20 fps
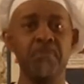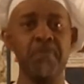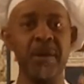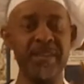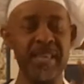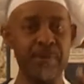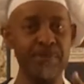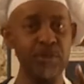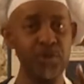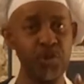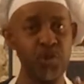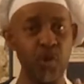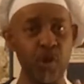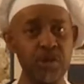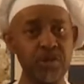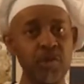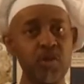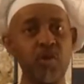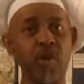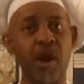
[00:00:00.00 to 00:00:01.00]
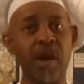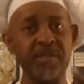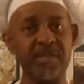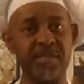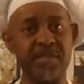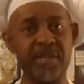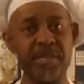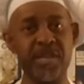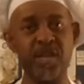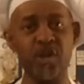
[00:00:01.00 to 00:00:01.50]
My name is George Duhart,
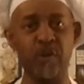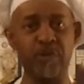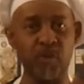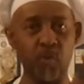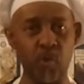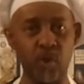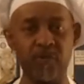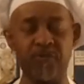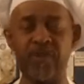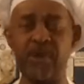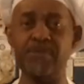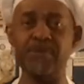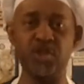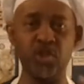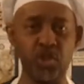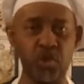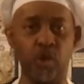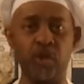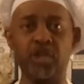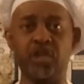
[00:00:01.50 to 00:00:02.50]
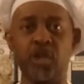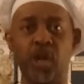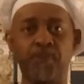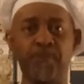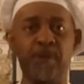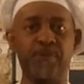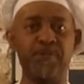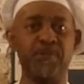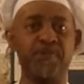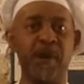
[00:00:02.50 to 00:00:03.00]
CEO of the world-famous George's All
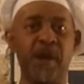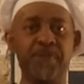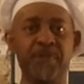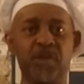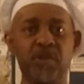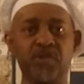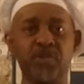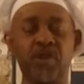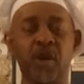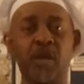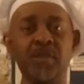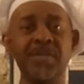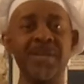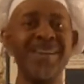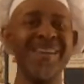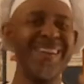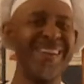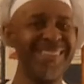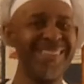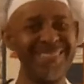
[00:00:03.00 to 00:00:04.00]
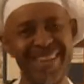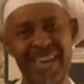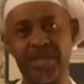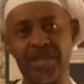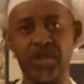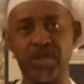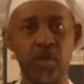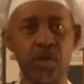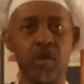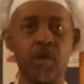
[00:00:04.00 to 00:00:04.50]
Purpose BBQ Sauce.
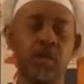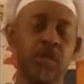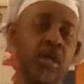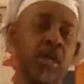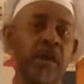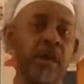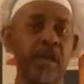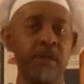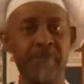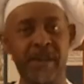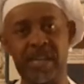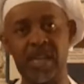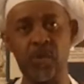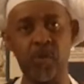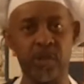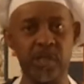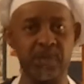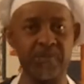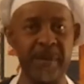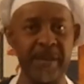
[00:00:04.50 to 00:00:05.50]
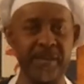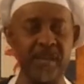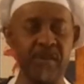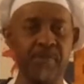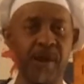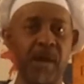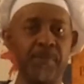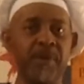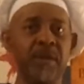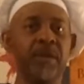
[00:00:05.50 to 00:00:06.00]
Tastes so good and make you want to smack your
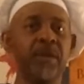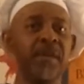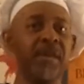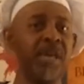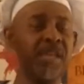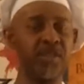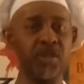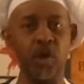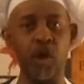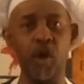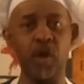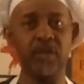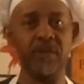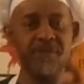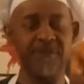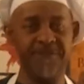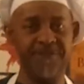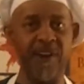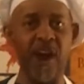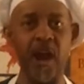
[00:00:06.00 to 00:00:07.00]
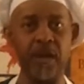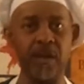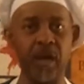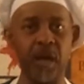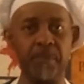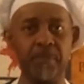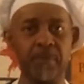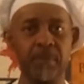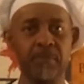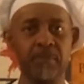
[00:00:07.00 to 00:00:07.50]
mama. It's on. Fire it
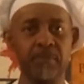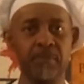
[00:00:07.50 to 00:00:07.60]
up.